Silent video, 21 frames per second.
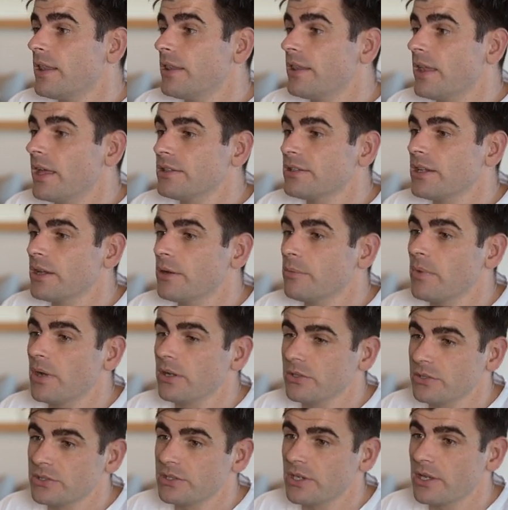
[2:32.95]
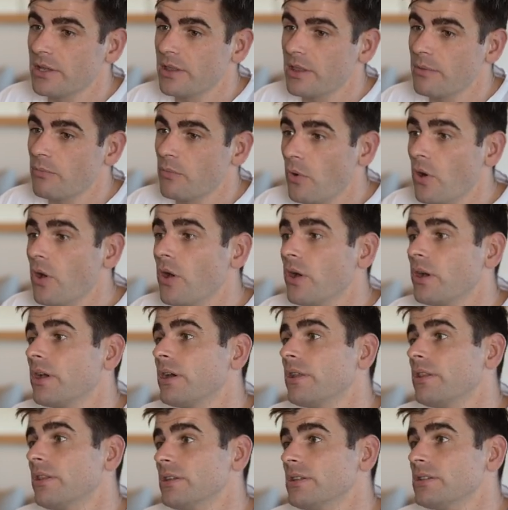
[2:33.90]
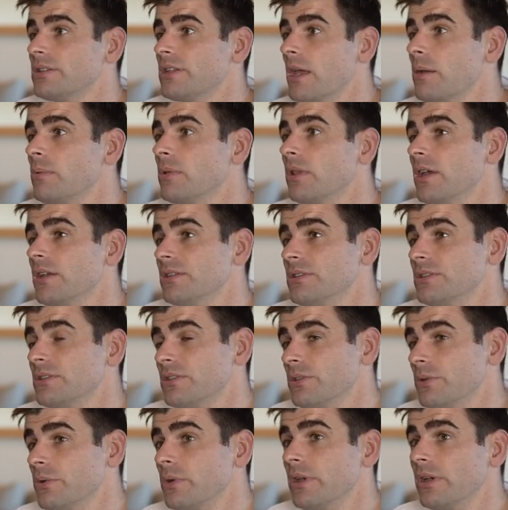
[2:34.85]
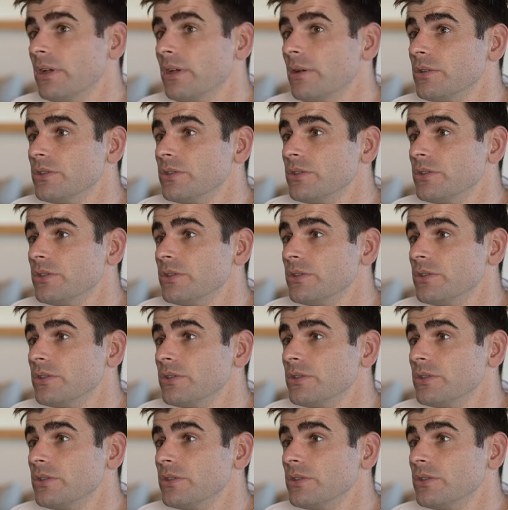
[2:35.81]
that's how much work the stabilizer is doing,